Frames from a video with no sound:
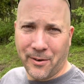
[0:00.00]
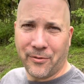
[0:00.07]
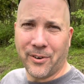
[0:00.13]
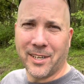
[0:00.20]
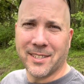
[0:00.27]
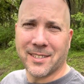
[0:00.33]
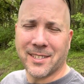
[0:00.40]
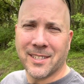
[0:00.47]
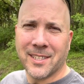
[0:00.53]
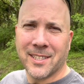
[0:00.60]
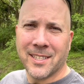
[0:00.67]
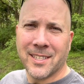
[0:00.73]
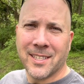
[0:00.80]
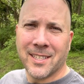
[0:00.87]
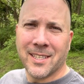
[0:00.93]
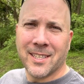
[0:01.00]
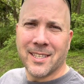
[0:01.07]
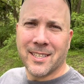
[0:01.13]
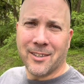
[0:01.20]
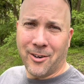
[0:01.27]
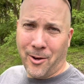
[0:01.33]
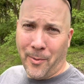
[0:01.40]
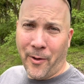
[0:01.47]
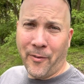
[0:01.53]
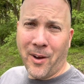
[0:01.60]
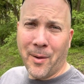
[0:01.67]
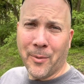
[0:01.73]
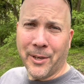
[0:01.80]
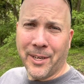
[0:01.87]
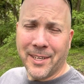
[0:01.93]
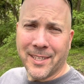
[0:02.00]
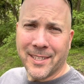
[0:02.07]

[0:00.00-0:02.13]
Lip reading: friends. You're all my family.